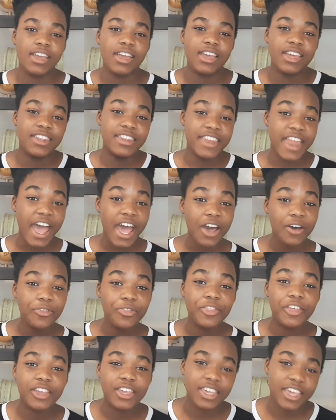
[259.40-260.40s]
Now the
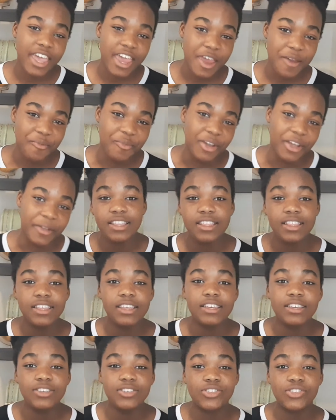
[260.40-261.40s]
camera.
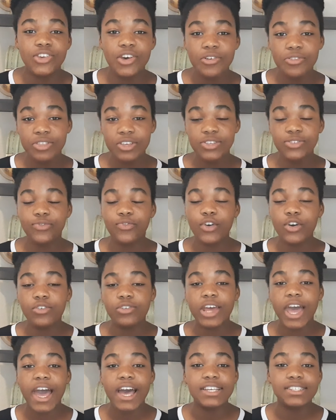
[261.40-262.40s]
So this phone
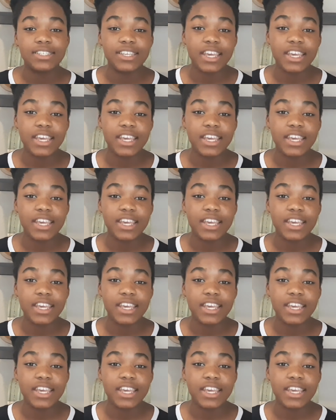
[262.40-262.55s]
has a